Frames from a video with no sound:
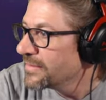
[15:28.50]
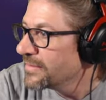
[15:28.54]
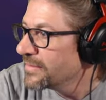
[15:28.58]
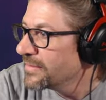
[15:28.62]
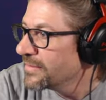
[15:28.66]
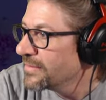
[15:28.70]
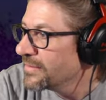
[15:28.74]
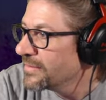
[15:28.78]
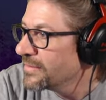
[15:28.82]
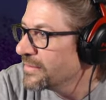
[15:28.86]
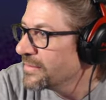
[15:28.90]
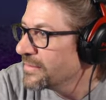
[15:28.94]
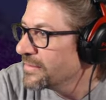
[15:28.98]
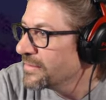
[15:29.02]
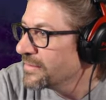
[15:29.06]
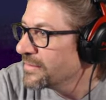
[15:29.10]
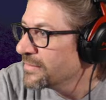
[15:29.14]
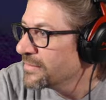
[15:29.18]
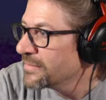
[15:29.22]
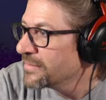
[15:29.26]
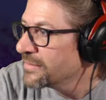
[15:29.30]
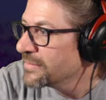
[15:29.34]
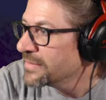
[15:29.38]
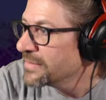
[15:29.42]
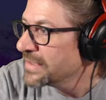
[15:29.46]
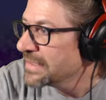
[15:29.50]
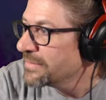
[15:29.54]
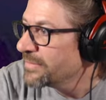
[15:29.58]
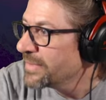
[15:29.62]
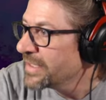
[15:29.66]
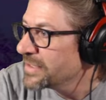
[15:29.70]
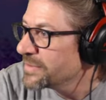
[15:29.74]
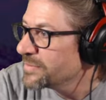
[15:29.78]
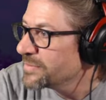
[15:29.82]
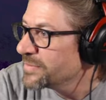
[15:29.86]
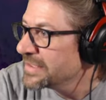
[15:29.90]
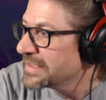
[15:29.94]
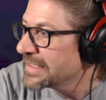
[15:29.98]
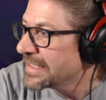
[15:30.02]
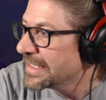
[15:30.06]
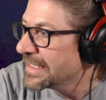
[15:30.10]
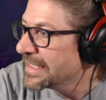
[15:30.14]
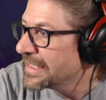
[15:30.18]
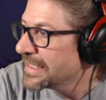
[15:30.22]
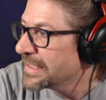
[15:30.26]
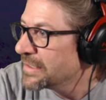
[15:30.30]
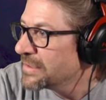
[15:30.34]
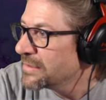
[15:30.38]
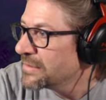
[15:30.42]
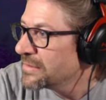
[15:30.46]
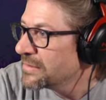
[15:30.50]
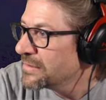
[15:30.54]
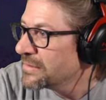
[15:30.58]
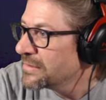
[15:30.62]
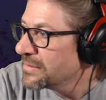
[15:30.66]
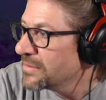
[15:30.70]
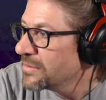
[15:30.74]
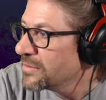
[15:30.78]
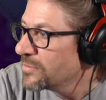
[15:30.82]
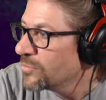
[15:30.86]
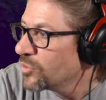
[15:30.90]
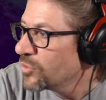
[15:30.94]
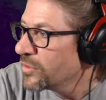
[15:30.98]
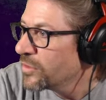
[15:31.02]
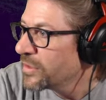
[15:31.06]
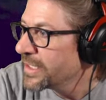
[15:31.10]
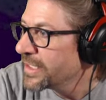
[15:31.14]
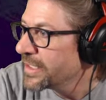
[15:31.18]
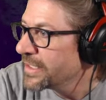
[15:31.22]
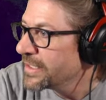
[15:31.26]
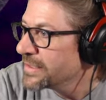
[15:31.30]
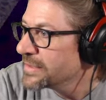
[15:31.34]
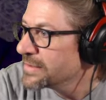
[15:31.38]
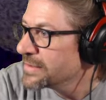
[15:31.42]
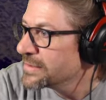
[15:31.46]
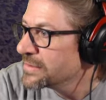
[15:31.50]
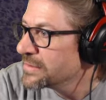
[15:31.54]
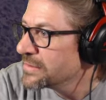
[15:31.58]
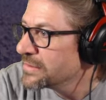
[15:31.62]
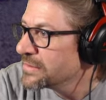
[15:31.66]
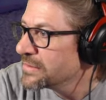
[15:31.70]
Oh, that makes me sad. No more eggs.